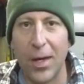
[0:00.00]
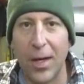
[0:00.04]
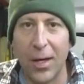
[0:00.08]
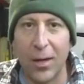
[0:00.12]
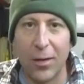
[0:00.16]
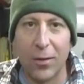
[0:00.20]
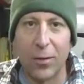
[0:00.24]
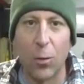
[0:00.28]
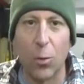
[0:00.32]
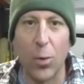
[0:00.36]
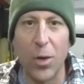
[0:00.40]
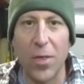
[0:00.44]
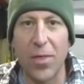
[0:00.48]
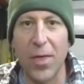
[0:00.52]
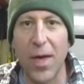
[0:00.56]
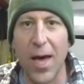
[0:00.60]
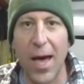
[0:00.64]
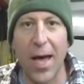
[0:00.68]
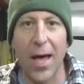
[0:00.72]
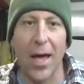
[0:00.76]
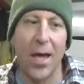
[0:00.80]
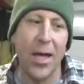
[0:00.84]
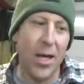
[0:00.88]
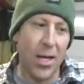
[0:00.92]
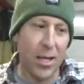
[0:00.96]
So with
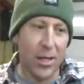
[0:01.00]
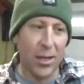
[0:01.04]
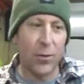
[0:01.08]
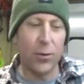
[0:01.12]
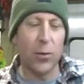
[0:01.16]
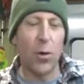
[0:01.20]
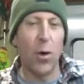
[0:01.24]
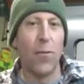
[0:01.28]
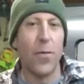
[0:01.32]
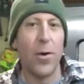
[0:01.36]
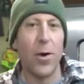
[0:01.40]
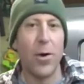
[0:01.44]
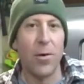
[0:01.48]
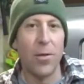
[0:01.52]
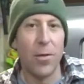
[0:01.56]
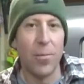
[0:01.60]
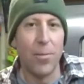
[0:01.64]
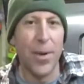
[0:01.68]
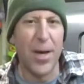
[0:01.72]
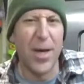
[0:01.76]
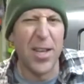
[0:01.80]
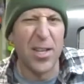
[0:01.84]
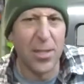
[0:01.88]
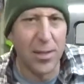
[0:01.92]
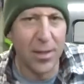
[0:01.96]
that, let's go over here to the
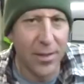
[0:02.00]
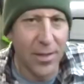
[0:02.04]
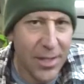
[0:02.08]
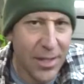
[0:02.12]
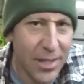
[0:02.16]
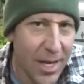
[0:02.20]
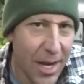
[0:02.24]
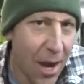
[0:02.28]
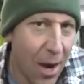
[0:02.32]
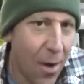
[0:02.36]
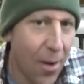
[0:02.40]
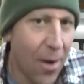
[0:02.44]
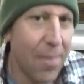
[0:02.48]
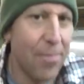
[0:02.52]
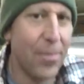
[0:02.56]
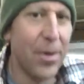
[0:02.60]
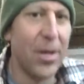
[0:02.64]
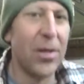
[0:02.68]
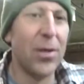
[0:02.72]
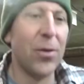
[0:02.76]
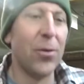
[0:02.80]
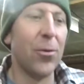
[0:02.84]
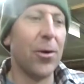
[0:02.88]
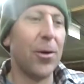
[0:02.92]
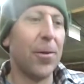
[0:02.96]
bench. Let's see how I've been
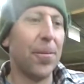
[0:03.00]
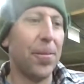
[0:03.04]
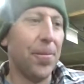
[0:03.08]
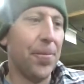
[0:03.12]
doing.